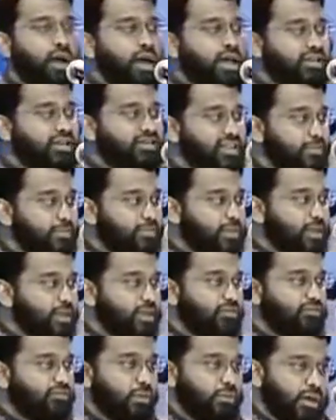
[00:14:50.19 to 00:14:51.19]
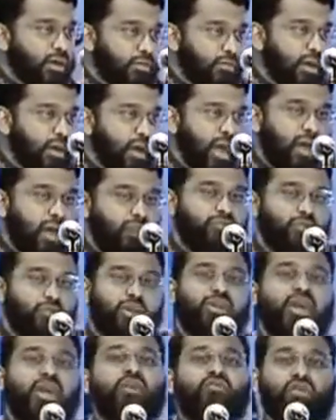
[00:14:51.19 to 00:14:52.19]
accepted it from him and
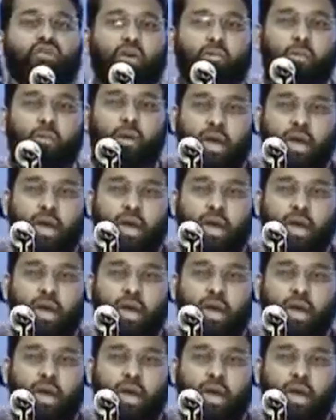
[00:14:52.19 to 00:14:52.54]
forgave him.